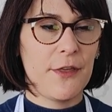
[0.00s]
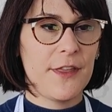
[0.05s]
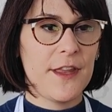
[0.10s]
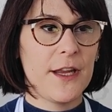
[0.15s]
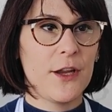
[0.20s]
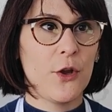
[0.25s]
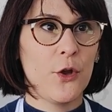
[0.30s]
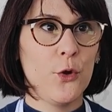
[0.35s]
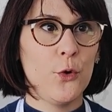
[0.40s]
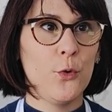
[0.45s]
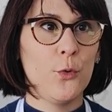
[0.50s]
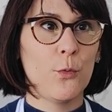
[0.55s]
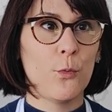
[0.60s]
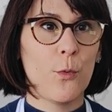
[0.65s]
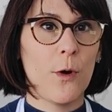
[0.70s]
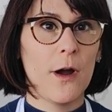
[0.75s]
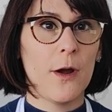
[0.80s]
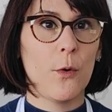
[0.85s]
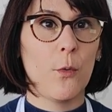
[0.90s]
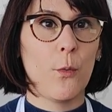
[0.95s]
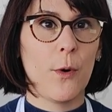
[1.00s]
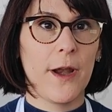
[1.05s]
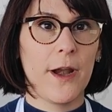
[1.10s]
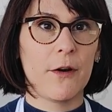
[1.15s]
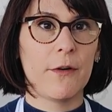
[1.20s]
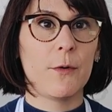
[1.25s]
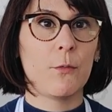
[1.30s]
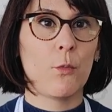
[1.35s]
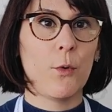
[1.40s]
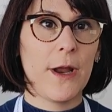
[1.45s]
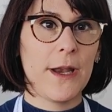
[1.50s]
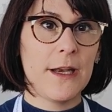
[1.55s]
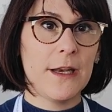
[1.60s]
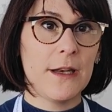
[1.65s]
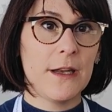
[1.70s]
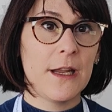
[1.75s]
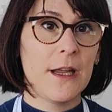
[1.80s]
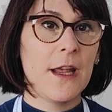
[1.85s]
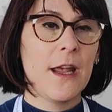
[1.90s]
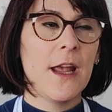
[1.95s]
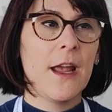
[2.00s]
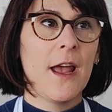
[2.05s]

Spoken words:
think who, what, where, and when.